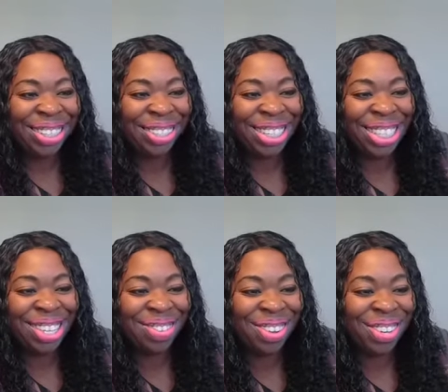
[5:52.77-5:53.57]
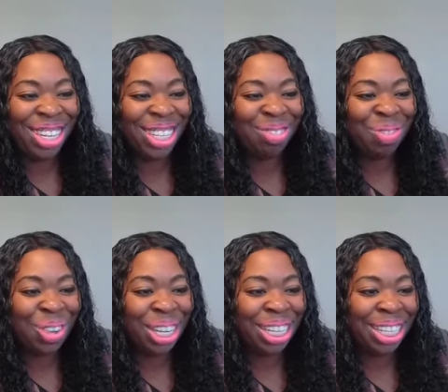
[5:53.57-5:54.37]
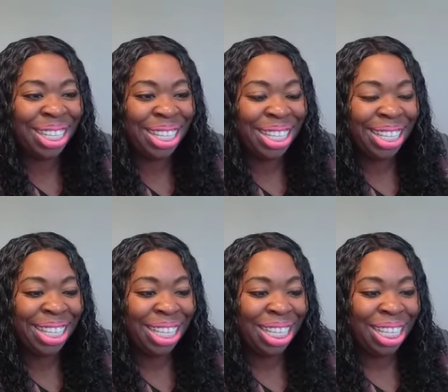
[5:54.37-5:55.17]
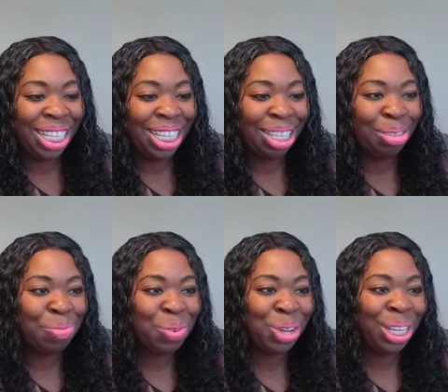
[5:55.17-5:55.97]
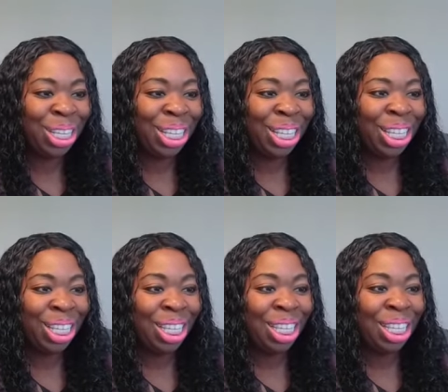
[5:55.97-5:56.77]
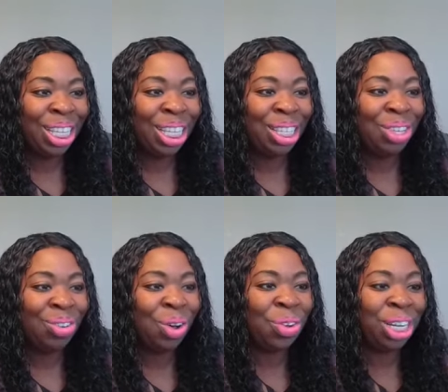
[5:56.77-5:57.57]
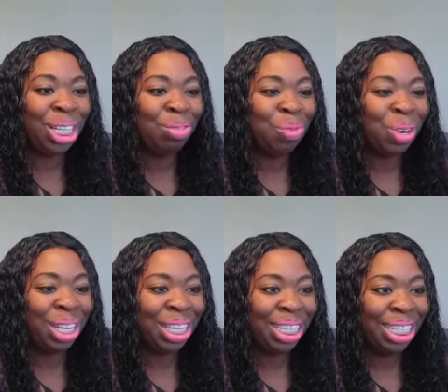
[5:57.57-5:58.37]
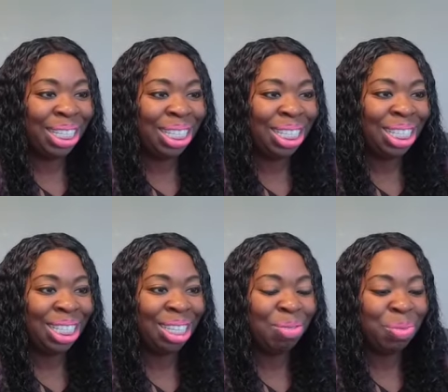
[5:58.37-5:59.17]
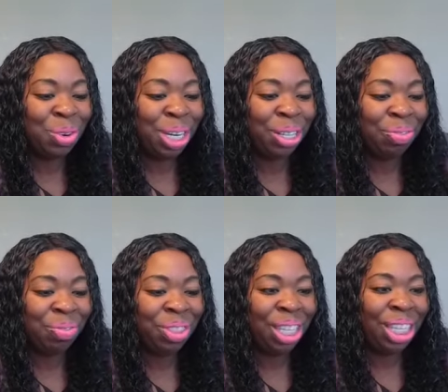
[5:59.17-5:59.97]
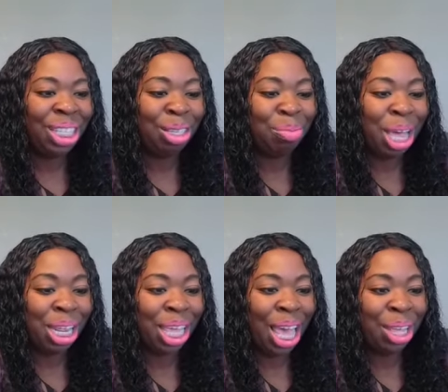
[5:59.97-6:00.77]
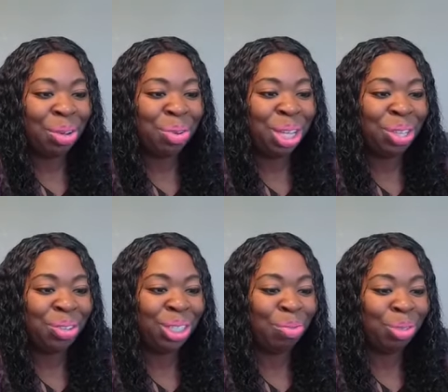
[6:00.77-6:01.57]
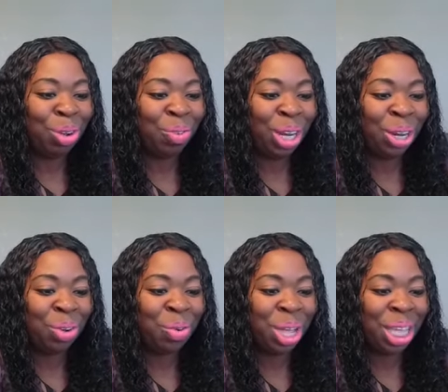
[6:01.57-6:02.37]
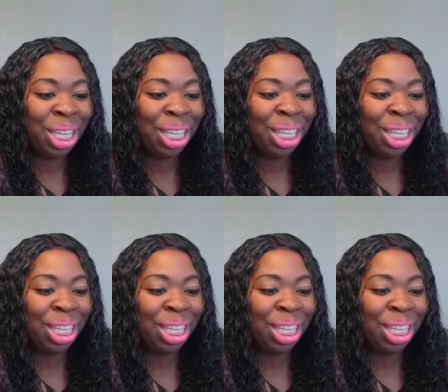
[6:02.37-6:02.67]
Tracy, you on it this morning. Good morning. You on it this morning. Good morning. Somebody got it quick. You jumped over here quick.